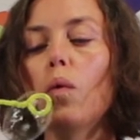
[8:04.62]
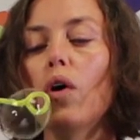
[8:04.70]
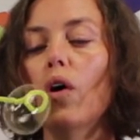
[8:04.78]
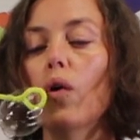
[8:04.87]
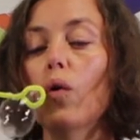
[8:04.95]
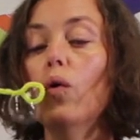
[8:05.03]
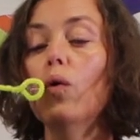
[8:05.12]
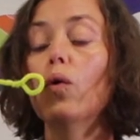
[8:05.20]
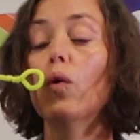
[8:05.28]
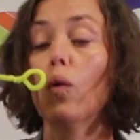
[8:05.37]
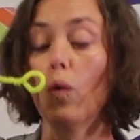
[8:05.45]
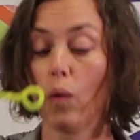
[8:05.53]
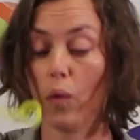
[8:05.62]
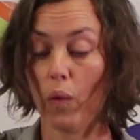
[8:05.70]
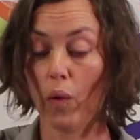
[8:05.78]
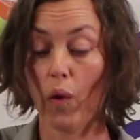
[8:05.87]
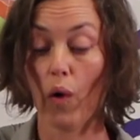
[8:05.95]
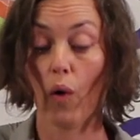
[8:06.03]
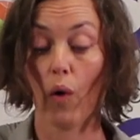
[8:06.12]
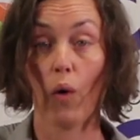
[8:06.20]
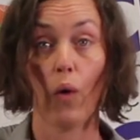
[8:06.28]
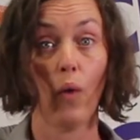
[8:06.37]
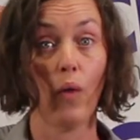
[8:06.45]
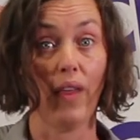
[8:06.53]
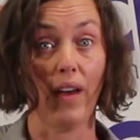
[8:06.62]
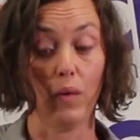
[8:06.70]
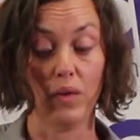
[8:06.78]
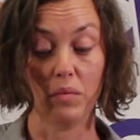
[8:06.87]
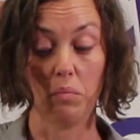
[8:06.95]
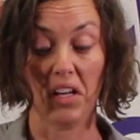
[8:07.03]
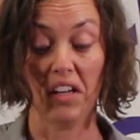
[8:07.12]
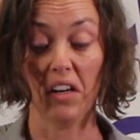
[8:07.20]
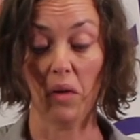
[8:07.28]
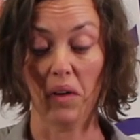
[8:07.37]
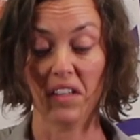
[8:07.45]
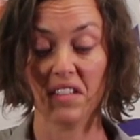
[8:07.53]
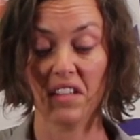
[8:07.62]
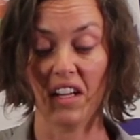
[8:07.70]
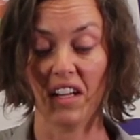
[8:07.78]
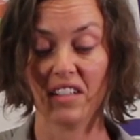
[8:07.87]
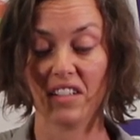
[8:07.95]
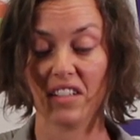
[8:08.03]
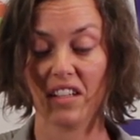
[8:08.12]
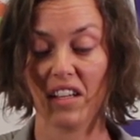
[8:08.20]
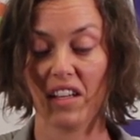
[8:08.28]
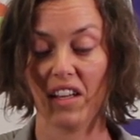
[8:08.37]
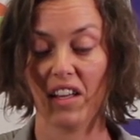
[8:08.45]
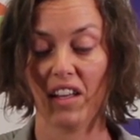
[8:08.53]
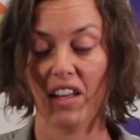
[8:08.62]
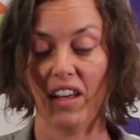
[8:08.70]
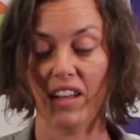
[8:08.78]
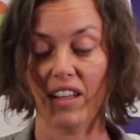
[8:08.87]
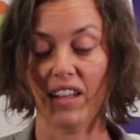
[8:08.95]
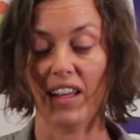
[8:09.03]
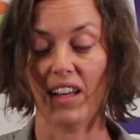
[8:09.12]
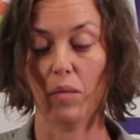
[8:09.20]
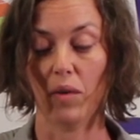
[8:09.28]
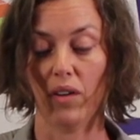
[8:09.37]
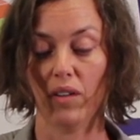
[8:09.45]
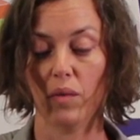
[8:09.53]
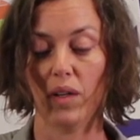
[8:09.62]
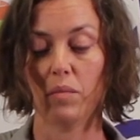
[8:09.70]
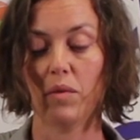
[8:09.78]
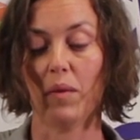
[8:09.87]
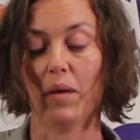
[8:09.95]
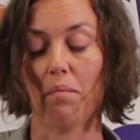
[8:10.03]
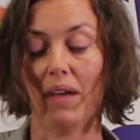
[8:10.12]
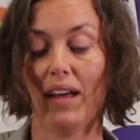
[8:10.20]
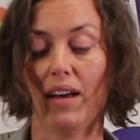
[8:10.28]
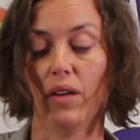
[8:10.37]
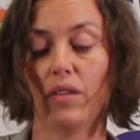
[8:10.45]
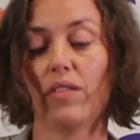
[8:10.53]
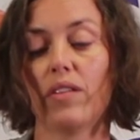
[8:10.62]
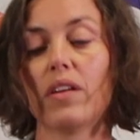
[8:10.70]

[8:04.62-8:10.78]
one? Ooh, that was better, wasn't it? I could get them all the way up to my mouth.